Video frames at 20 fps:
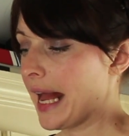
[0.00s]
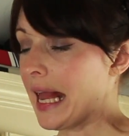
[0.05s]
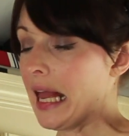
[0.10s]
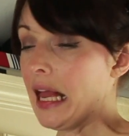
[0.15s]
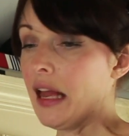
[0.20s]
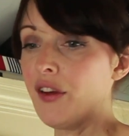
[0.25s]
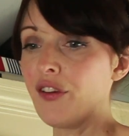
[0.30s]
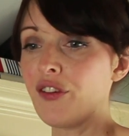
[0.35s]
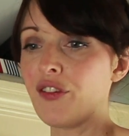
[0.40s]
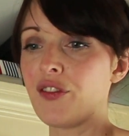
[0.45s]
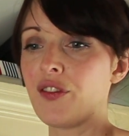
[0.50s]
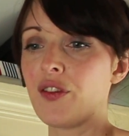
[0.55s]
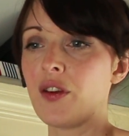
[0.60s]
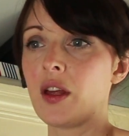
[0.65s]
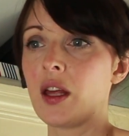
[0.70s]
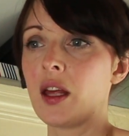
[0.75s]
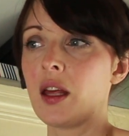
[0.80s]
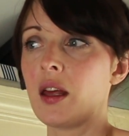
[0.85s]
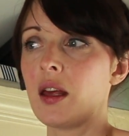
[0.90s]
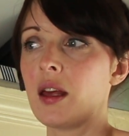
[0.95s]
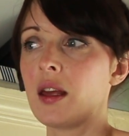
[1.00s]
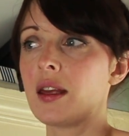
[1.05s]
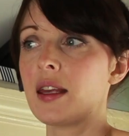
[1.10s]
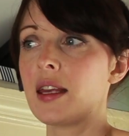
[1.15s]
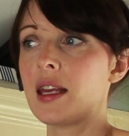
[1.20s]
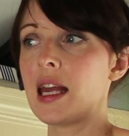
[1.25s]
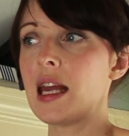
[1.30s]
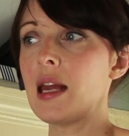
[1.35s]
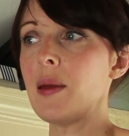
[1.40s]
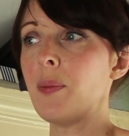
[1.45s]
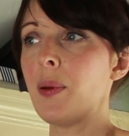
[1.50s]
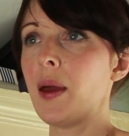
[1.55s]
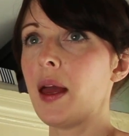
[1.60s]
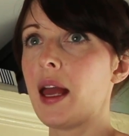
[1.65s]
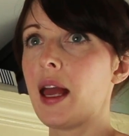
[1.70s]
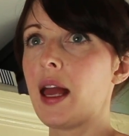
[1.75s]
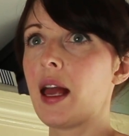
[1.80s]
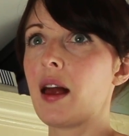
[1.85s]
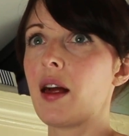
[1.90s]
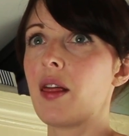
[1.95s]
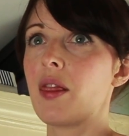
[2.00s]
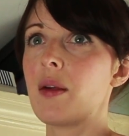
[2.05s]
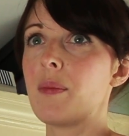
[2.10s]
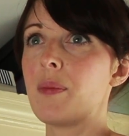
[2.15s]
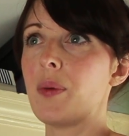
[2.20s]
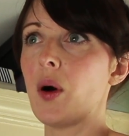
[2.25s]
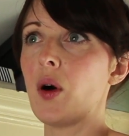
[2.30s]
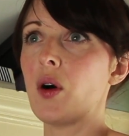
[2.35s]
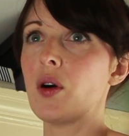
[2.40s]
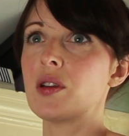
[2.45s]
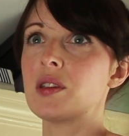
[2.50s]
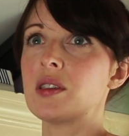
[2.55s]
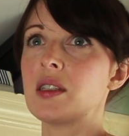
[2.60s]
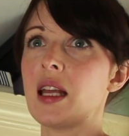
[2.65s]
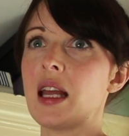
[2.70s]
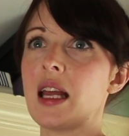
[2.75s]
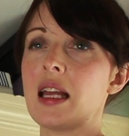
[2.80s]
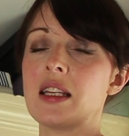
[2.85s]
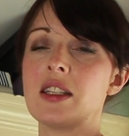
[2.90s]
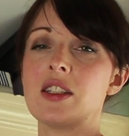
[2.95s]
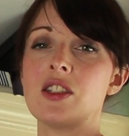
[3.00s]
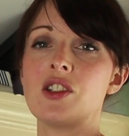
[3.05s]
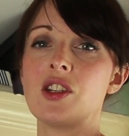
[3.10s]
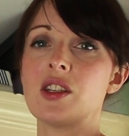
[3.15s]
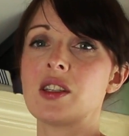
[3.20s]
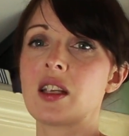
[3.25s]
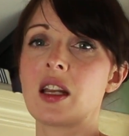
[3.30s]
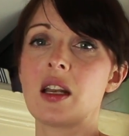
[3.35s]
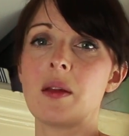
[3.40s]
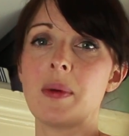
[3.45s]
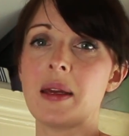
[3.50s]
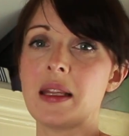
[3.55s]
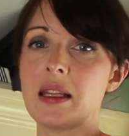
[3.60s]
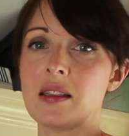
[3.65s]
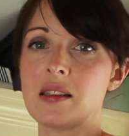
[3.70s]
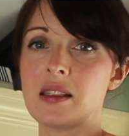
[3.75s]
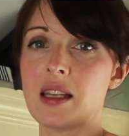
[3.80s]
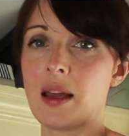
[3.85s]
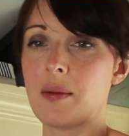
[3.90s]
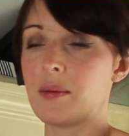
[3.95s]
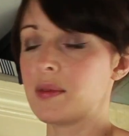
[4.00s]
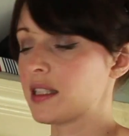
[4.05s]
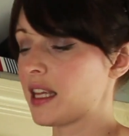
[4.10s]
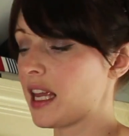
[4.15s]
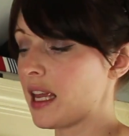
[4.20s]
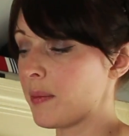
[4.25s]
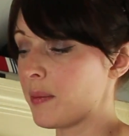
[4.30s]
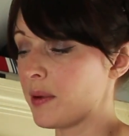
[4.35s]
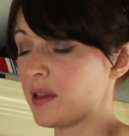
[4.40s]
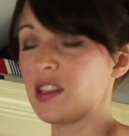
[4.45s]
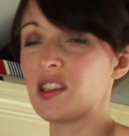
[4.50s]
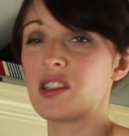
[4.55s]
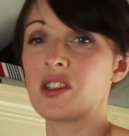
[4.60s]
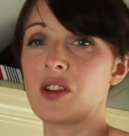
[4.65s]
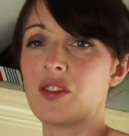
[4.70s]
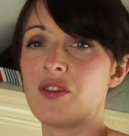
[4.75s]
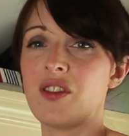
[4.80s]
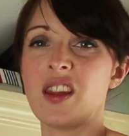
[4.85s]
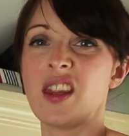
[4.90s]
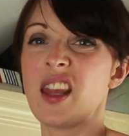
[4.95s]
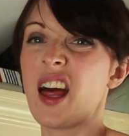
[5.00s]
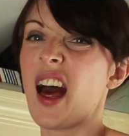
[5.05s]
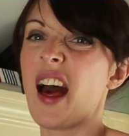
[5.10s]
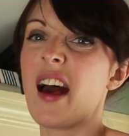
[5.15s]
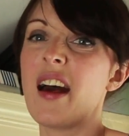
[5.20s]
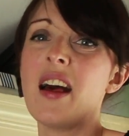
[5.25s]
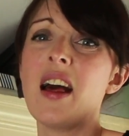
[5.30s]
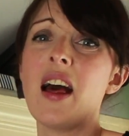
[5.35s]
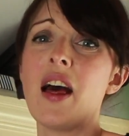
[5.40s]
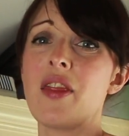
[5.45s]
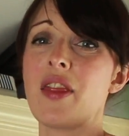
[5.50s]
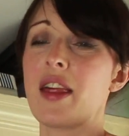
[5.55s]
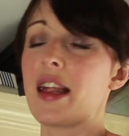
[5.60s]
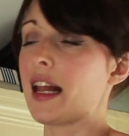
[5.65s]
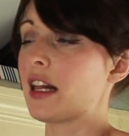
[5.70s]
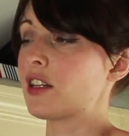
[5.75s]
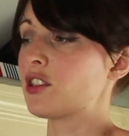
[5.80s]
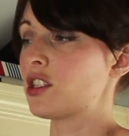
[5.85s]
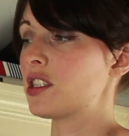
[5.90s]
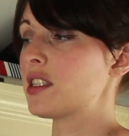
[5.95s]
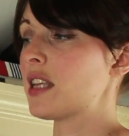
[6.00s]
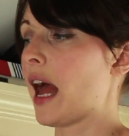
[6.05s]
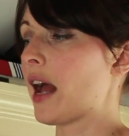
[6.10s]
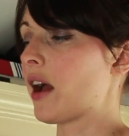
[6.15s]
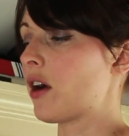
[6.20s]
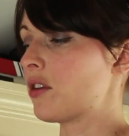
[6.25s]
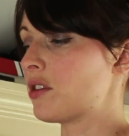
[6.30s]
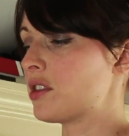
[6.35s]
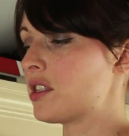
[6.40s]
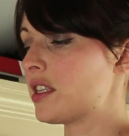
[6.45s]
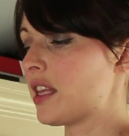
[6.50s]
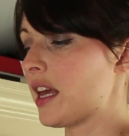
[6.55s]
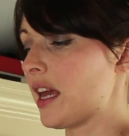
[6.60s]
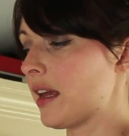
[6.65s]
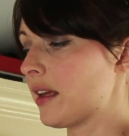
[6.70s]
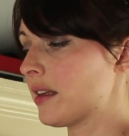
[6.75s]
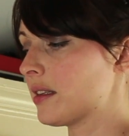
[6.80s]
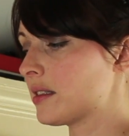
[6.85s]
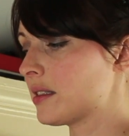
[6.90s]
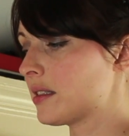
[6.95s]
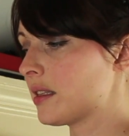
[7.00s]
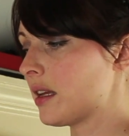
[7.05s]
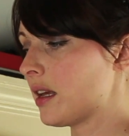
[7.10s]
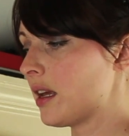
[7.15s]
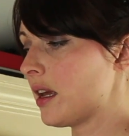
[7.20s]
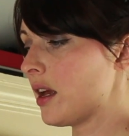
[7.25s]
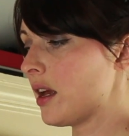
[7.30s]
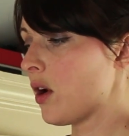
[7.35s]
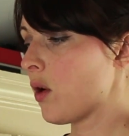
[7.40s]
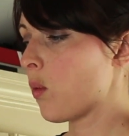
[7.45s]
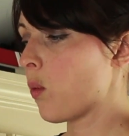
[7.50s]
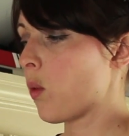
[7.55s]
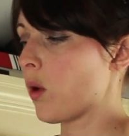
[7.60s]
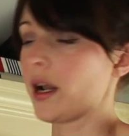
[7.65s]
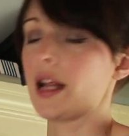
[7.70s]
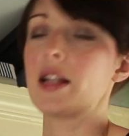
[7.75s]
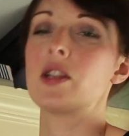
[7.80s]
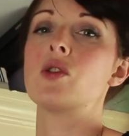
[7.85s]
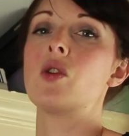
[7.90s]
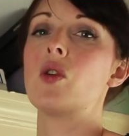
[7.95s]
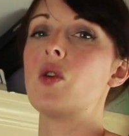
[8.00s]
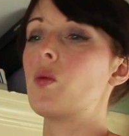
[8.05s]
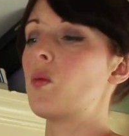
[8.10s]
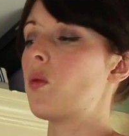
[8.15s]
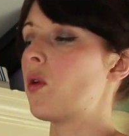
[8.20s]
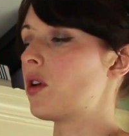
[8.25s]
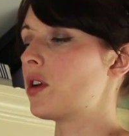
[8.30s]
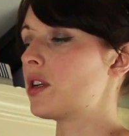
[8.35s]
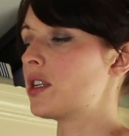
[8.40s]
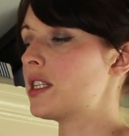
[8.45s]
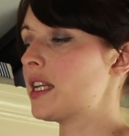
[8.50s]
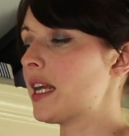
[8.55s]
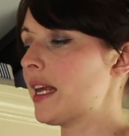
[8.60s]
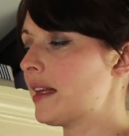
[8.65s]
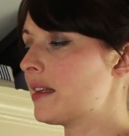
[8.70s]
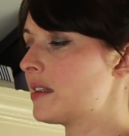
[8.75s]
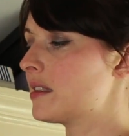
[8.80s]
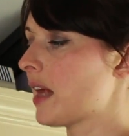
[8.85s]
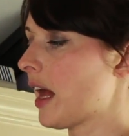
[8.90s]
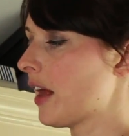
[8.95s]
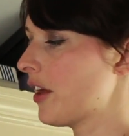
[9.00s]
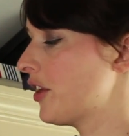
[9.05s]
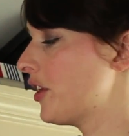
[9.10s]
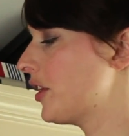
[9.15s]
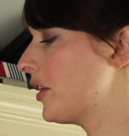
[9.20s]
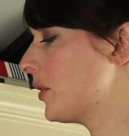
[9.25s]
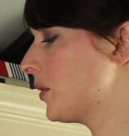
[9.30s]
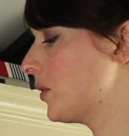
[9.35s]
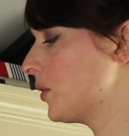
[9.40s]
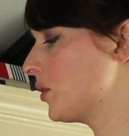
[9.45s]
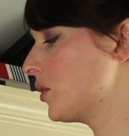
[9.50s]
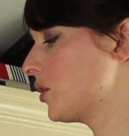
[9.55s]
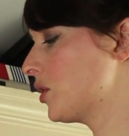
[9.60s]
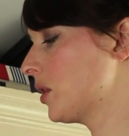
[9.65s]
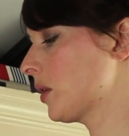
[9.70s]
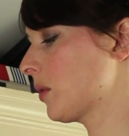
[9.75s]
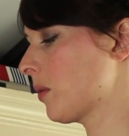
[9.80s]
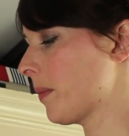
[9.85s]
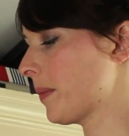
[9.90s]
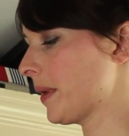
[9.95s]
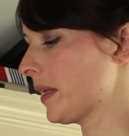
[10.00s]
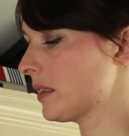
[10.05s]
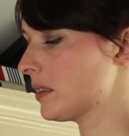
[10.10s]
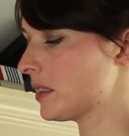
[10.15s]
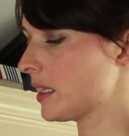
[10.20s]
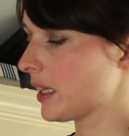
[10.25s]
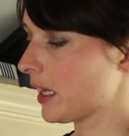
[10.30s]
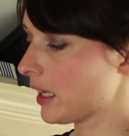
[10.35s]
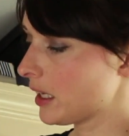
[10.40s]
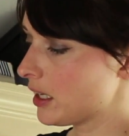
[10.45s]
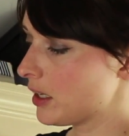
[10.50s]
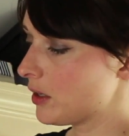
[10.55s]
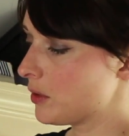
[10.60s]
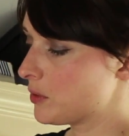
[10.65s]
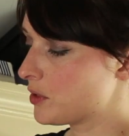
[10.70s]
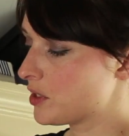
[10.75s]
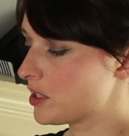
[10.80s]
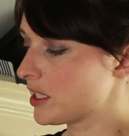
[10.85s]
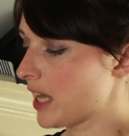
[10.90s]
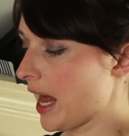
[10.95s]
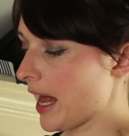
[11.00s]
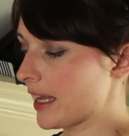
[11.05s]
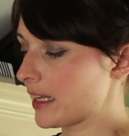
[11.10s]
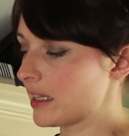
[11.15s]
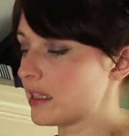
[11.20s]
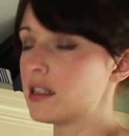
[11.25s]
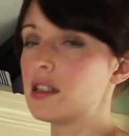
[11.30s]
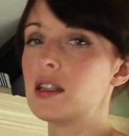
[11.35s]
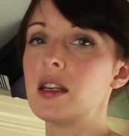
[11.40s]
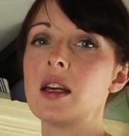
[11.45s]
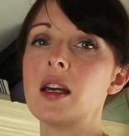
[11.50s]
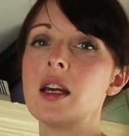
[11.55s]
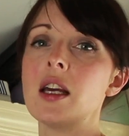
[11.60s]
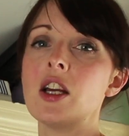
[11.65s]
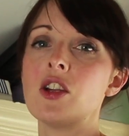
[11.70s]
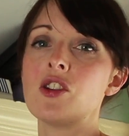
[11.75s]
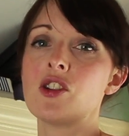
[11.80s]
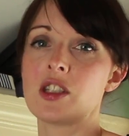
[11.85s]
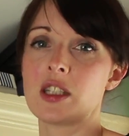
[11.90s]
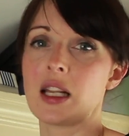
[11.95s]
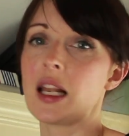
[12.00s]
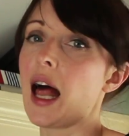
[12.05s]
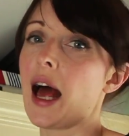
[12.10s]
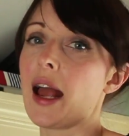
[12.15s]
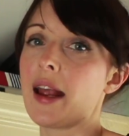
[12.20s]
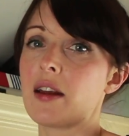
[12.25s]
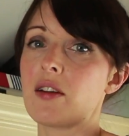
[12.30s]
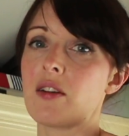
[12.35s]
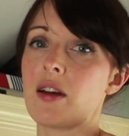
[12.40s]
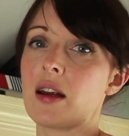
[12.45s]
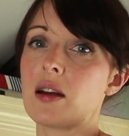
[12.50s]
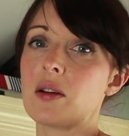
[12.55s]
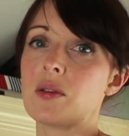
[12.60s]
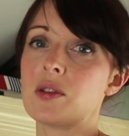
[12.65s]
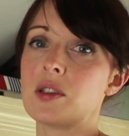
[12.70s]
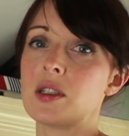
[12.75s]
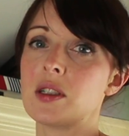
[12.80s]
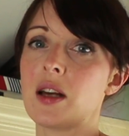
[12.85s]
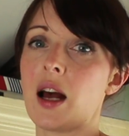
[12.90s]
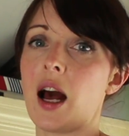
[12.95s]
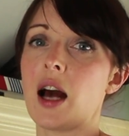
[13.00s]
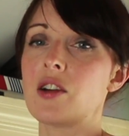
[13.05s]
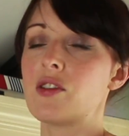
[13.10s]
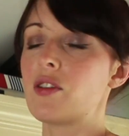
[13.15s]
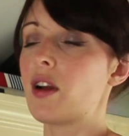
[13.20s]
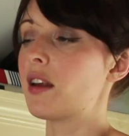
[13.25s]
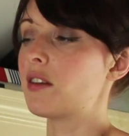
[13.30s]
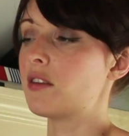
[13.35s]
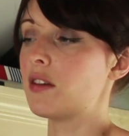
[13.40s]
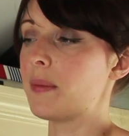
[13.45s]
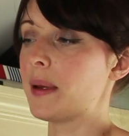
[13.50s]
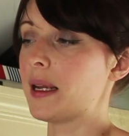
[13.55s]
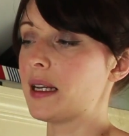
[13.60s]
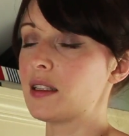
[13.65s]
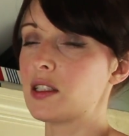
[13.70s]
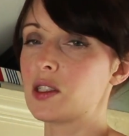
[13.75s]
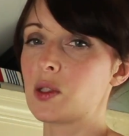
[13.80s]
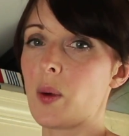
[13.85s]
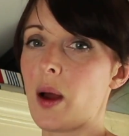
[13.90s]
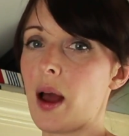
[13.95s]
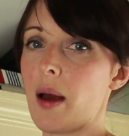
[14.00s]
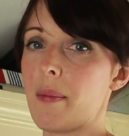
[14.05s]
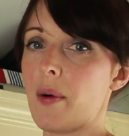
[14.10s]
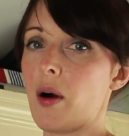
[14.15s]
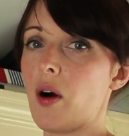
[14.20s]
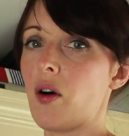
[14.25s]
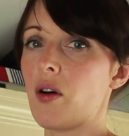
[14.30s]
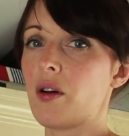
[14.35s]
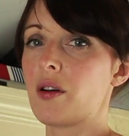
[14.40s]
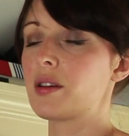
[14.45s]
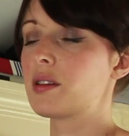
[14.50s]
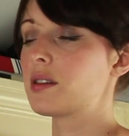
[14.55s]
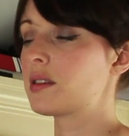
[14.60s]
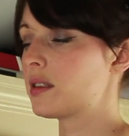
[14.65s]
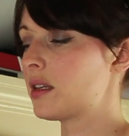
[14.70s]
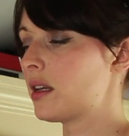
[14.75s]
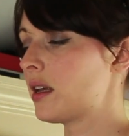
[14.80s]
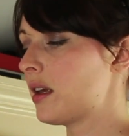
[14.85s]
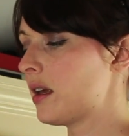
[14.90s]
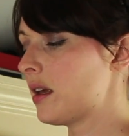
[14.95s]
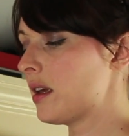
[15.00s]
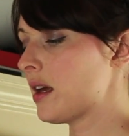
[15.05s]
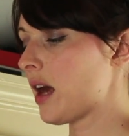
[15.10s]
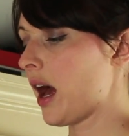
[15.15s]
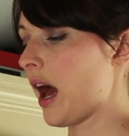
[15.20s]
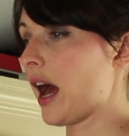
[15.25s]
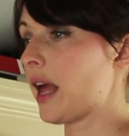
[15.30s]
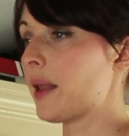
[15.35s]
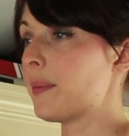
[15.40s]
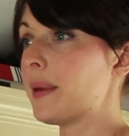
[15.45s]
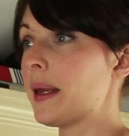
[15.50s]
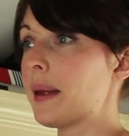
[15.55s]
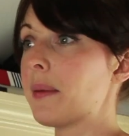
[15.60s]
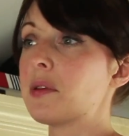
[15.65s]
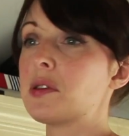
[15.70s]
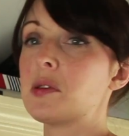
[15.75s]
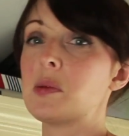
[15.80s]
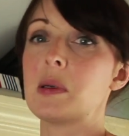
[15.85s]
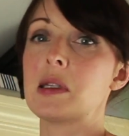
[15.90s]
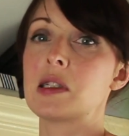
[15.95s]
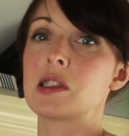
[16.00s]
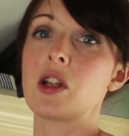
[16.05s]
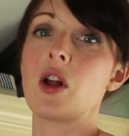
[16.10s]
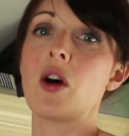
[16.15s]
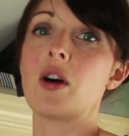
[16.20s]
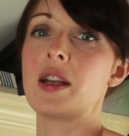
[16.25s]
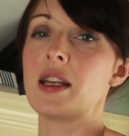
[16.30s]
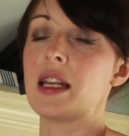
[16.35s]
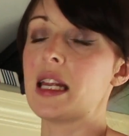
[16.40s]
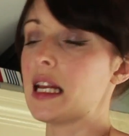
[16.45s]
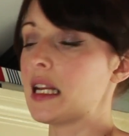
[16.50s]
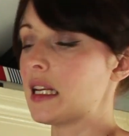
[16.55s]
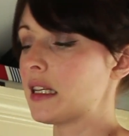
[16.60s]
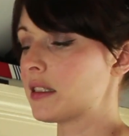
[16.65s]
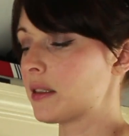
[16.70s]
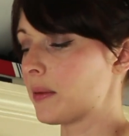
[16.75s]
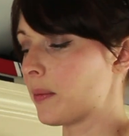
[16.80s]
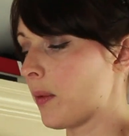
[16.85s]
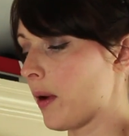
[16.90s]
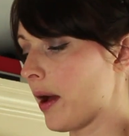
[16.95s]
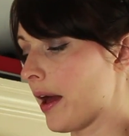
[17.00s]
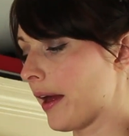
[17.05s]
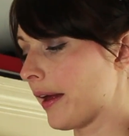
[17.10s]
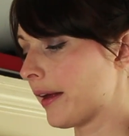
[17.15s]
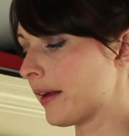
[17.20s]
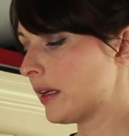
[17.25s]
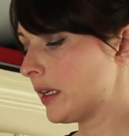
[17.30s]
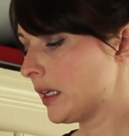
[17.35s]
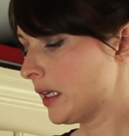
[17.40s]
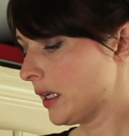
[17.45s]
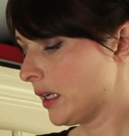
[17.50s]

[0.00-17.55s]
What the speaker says: If keeping the box is just going to be the same as keeping the stuff in there, then I'll just hang on to this. What I don't want is that huge, you won't be able to see, that huge stand just lying around. I'd rather it be in a square box and be able to be slotted neatly somewhere.